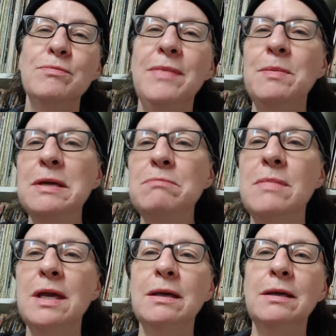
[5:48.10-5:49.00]
maybe
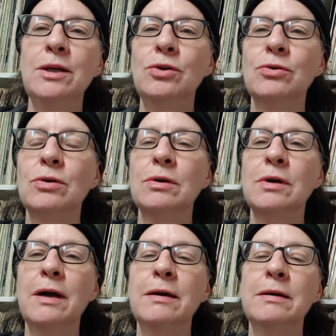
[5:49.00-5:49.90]
making
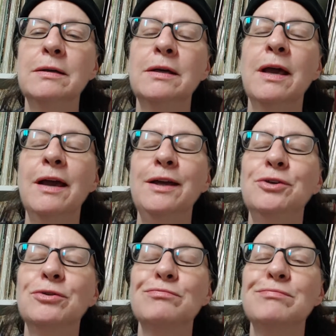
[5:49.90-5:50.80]

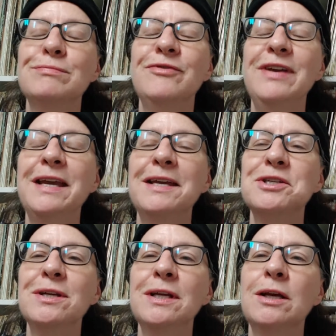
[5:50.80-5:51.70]
your
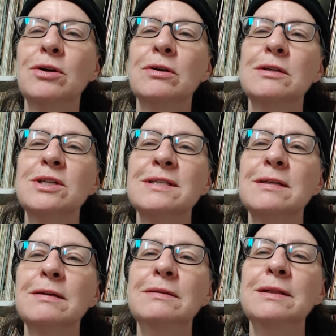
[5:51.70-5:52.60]
vacation here
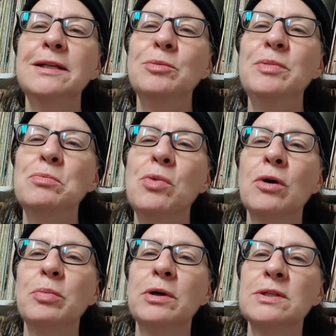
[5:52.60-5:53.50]
just a little bit
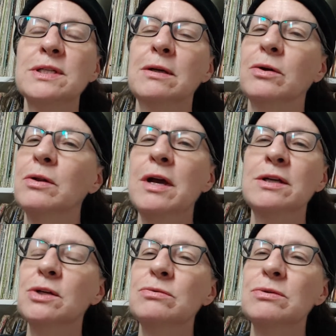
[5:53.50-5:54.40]
more personal.
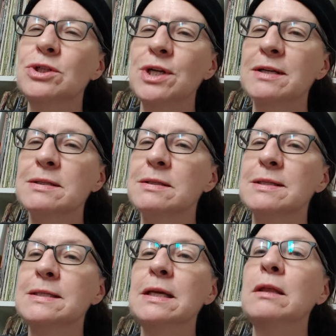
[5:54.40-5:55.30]
Don't just
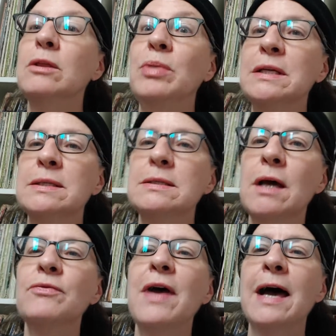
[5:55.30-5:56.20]
see the big
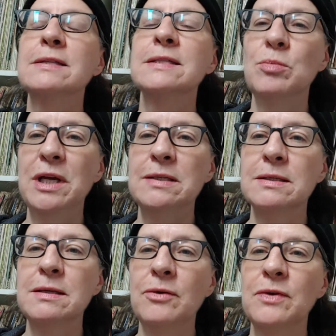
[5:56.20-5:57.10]
stuff as the big
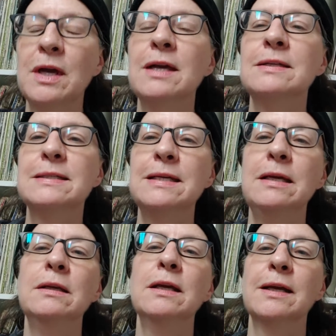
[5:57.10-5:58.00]
stuff.
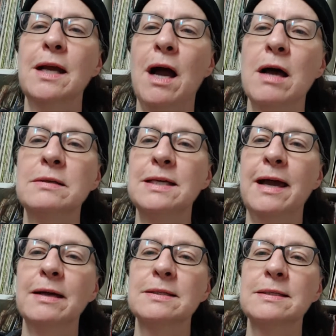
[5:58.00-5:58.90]
See it in a
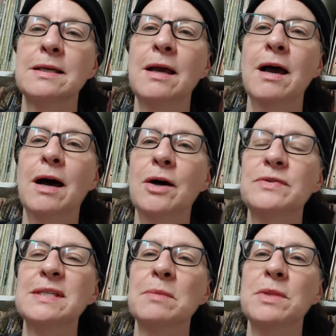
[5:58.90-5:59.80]
context
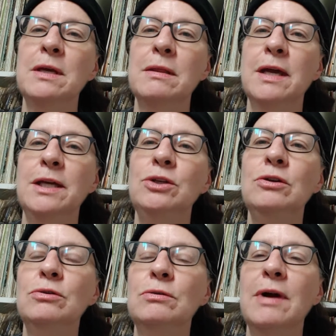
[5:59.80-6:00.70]
of something that
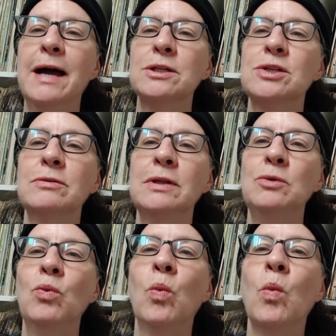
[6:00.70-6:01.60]
you
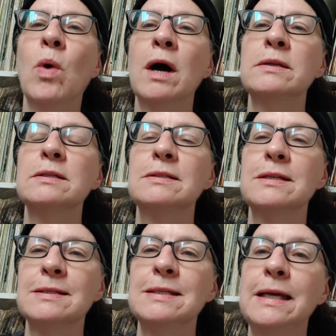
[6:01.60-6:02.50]
actually want
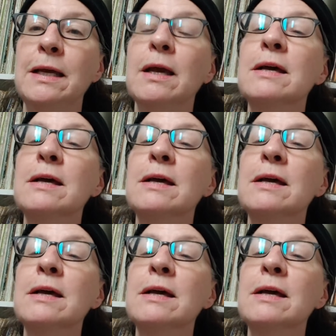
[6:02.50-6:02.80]
to see,